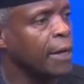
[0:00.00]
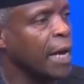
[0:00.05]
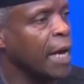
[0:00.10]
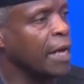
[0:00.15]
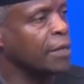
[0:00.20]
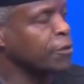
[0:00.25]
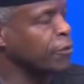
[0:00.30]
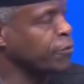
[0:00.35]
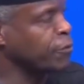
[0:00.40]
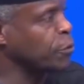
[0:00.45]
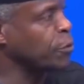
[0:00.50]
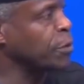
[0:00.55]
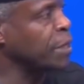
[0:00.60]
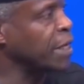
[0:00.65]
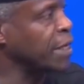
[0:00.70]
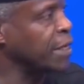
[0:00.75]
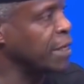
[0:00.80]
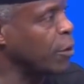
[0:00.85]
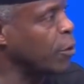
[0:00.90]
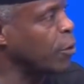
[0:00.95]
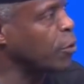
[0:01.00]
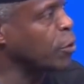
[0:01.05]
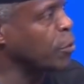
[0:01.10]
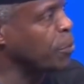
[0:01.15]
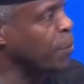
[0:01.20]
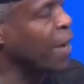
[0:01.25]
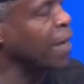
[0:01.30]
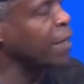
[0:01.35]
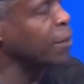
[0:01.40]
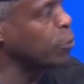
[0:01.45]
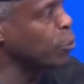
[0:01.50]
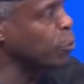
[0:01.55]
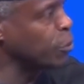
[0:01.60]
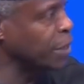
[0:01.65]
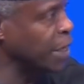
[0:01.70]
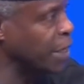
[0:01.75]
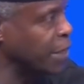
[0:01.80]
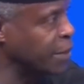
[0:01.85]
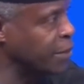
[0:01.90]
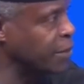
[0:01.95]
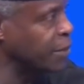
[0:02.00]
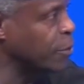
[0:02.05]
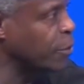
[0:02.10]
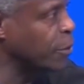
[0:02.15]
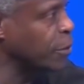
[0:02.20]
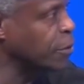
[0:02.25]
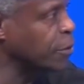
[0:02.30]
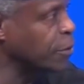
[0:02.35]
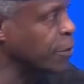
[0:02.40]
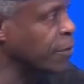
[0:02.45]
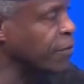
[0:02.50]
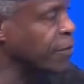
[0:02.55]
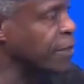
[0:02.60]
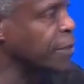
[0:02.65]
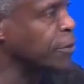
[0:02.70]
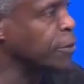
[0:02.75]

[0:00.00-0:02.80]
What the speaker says: As of today, they occupy no territory whatsoever.